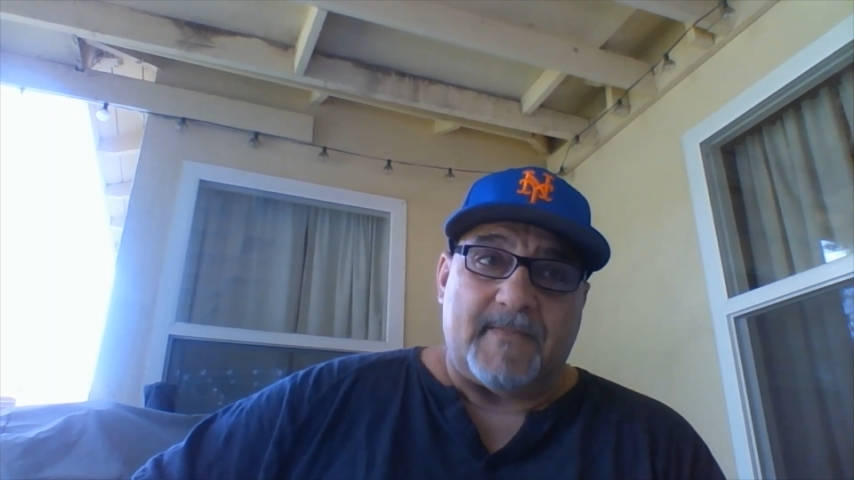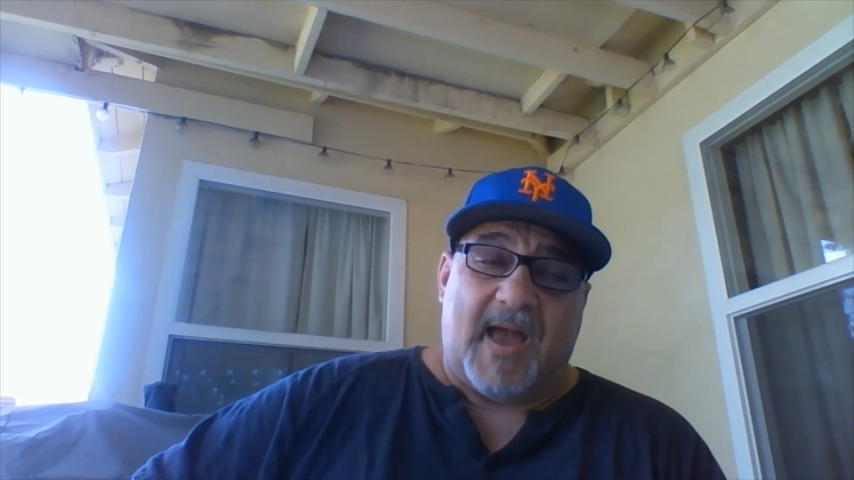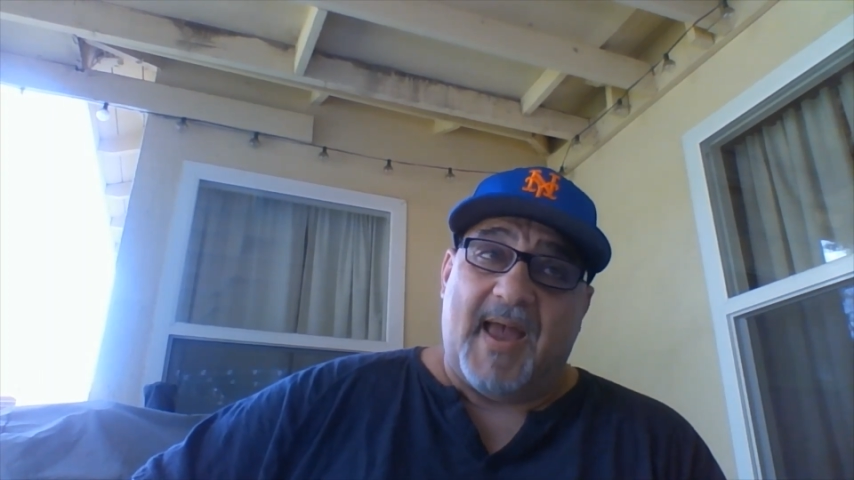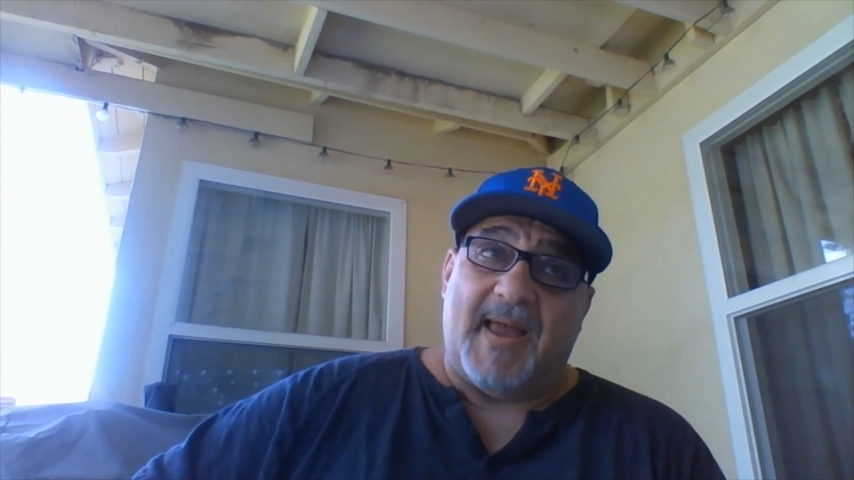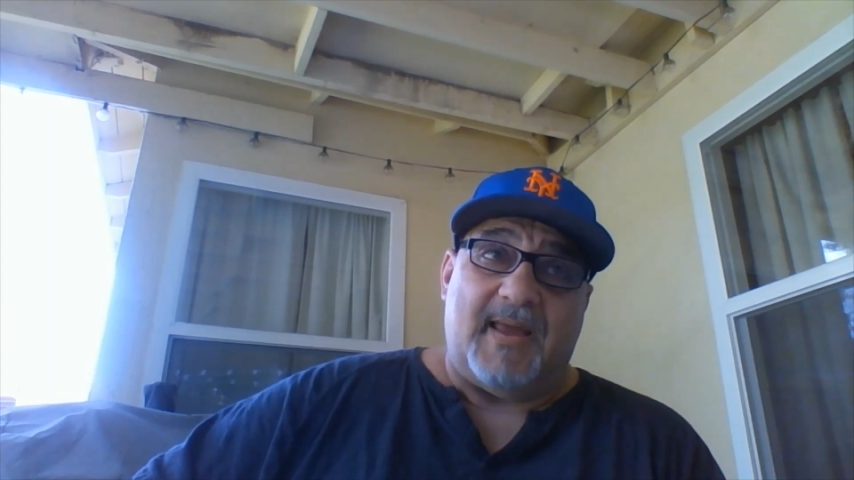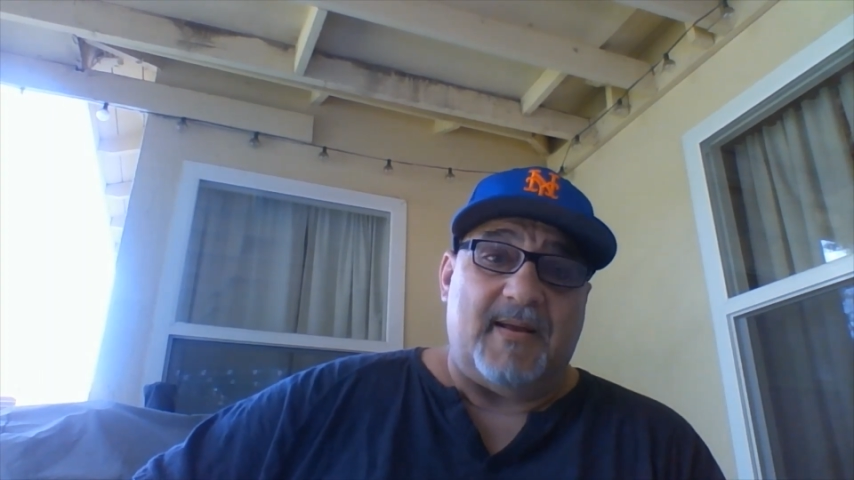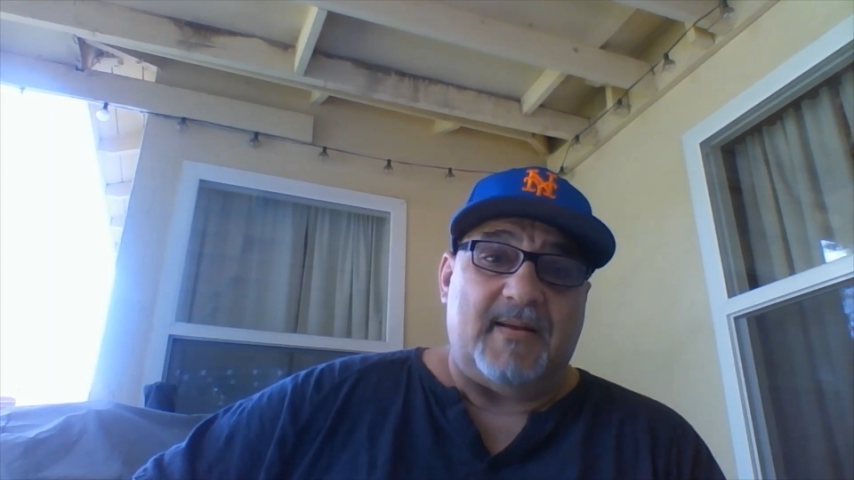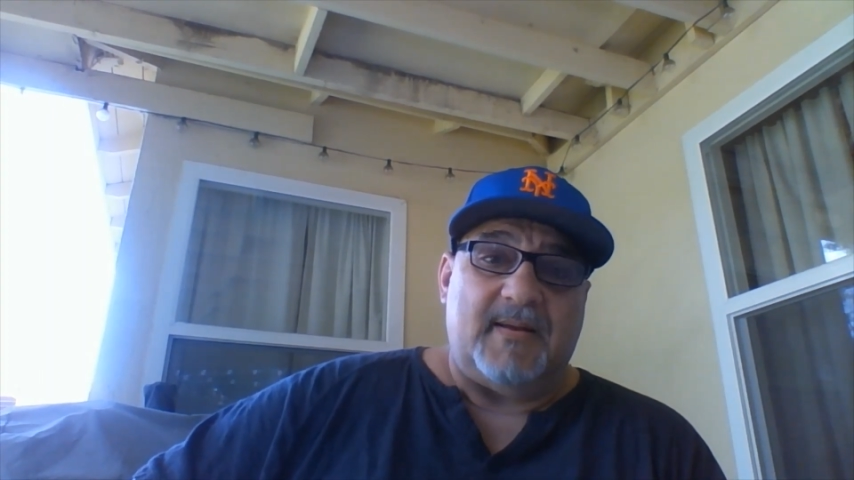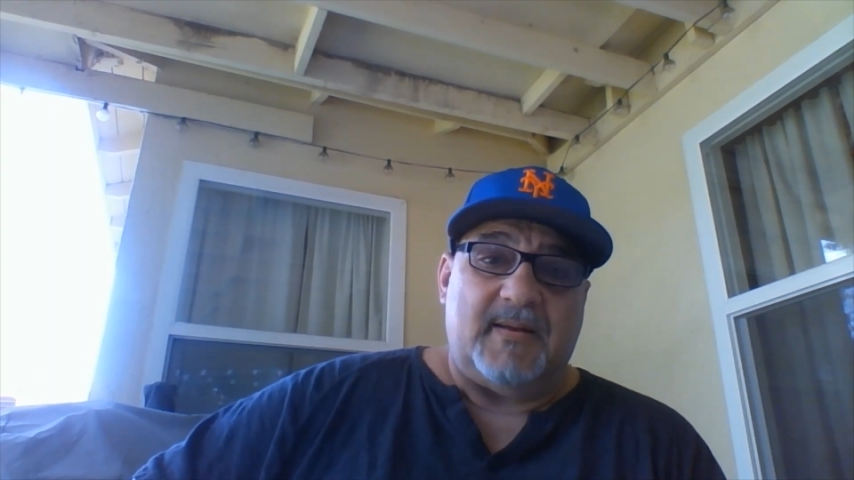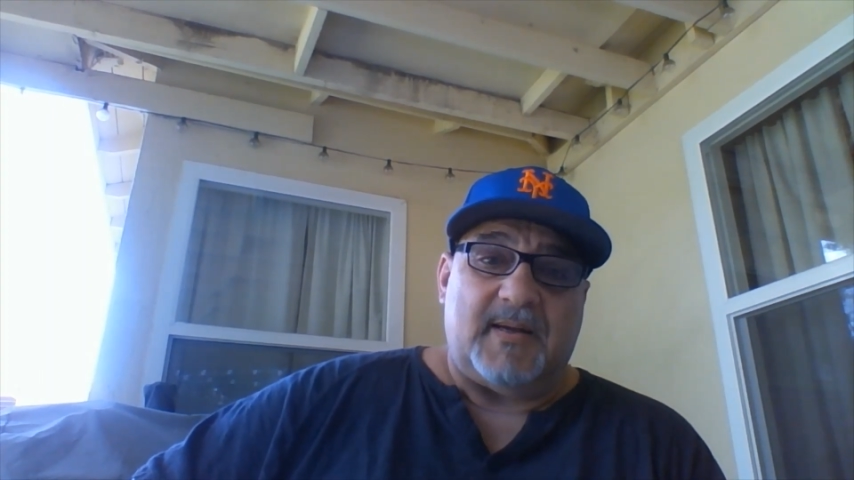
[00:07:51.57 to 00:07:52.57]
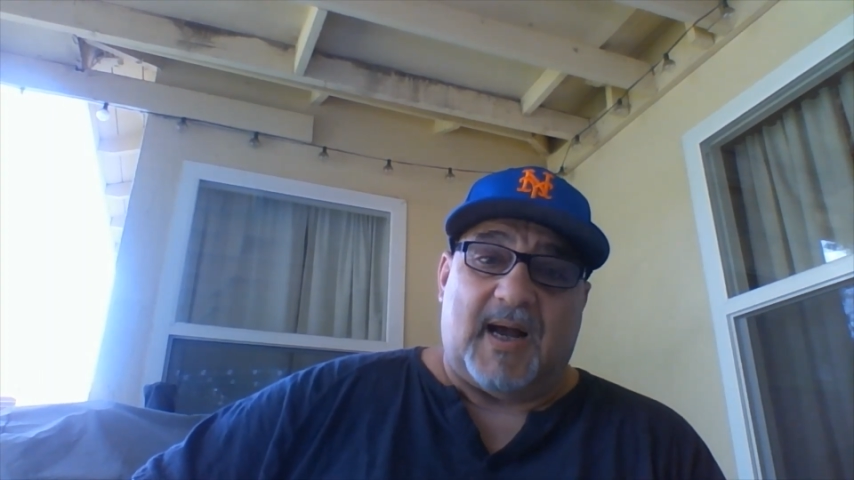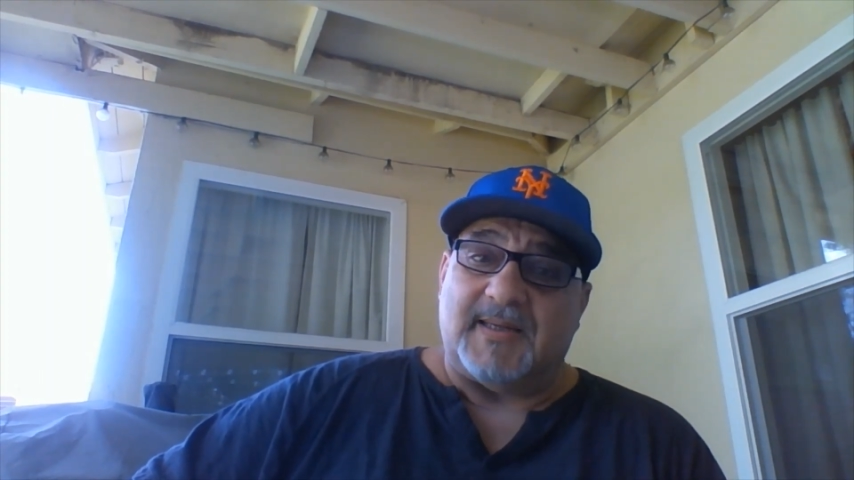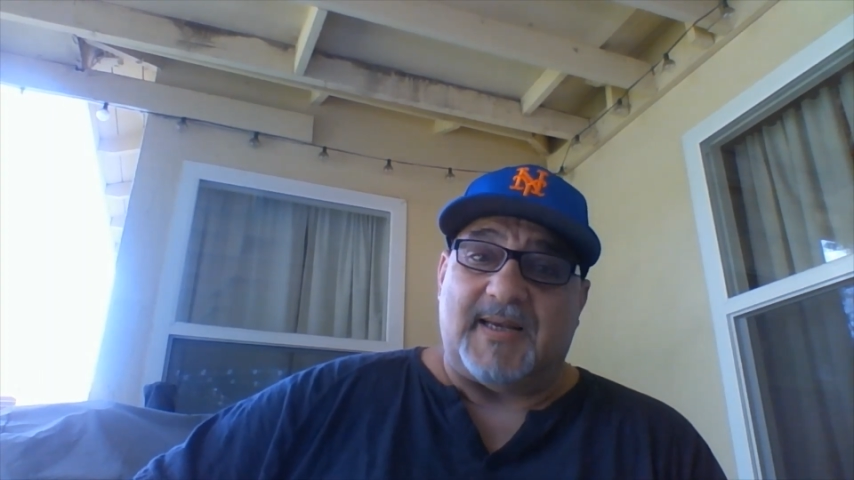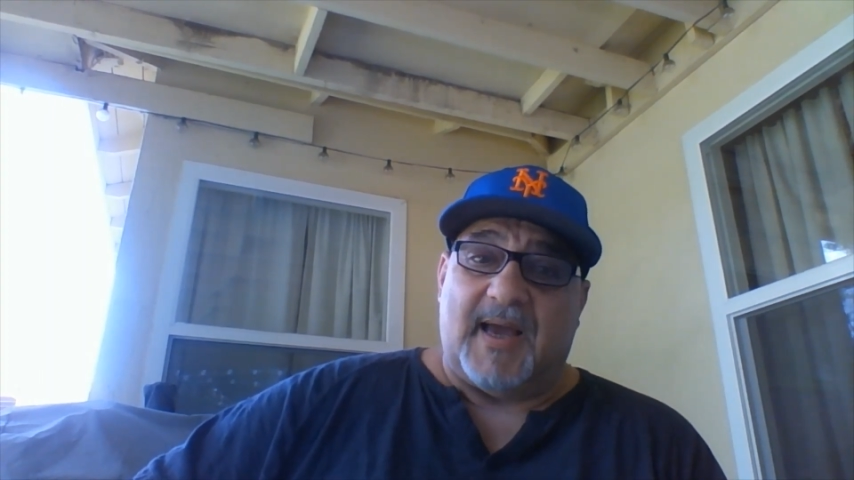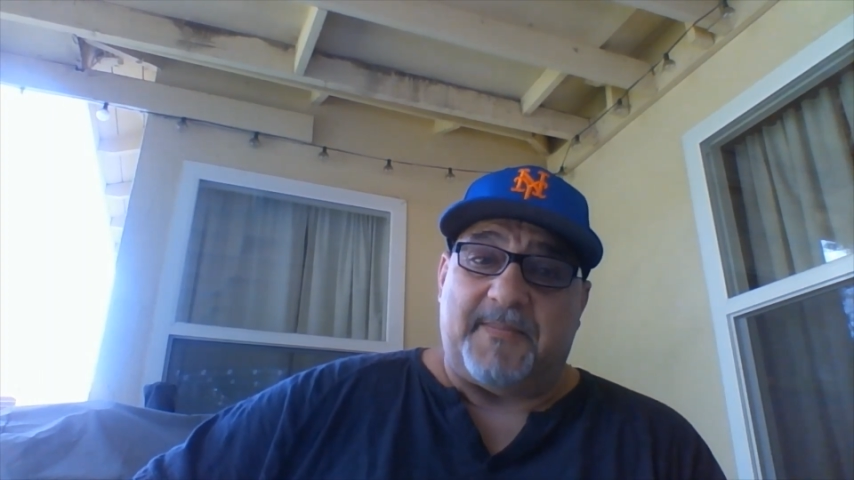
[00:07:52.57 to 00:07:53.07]
hey,
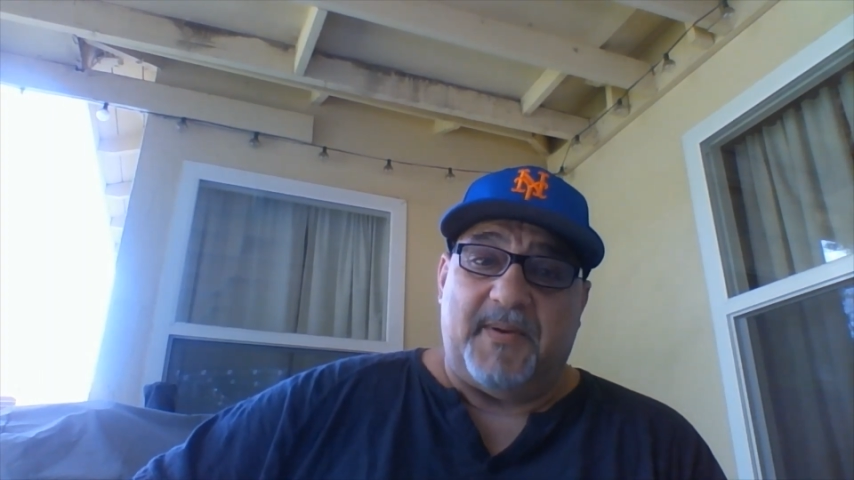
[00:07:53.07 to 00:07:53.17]
contact